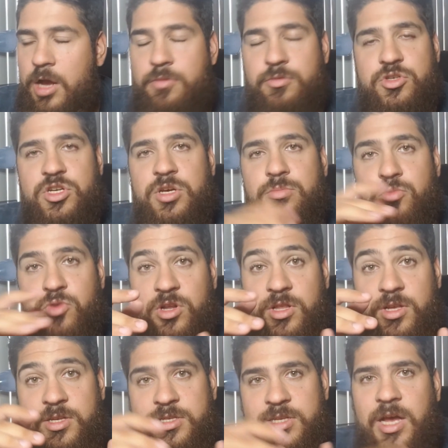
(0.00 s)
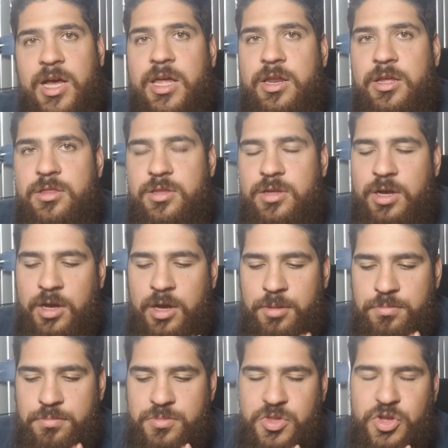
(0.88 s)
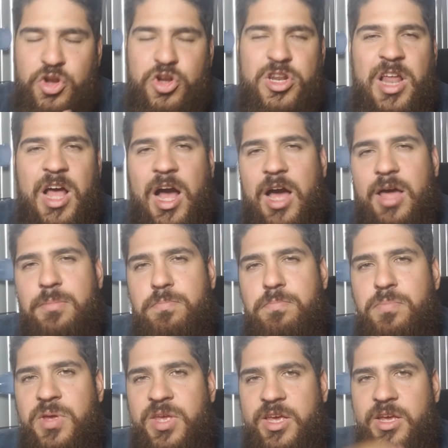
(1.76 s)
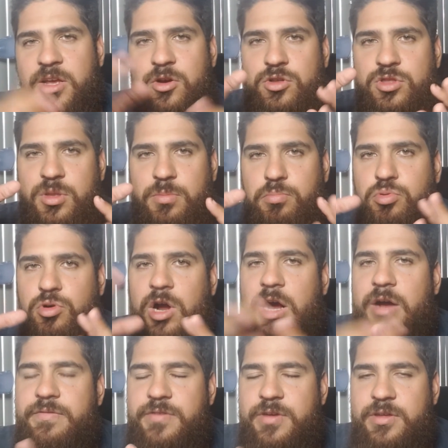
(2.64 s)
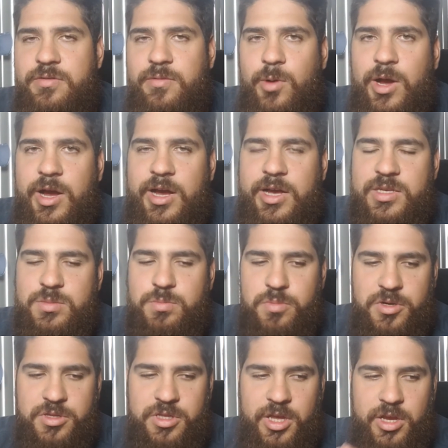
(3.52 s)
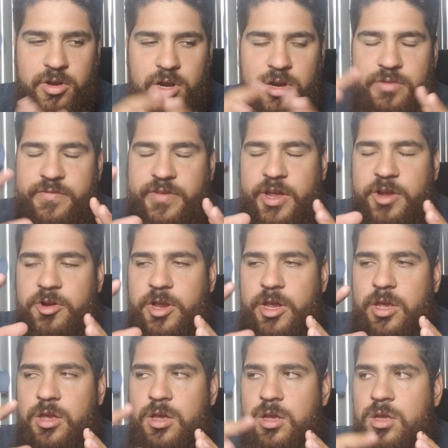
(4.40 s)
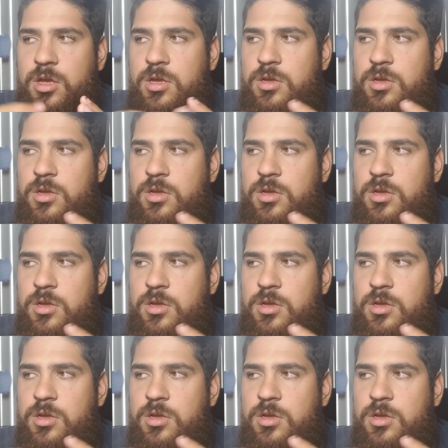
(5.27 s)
which I'm really excited. They're not big on the profit wise, but they are very,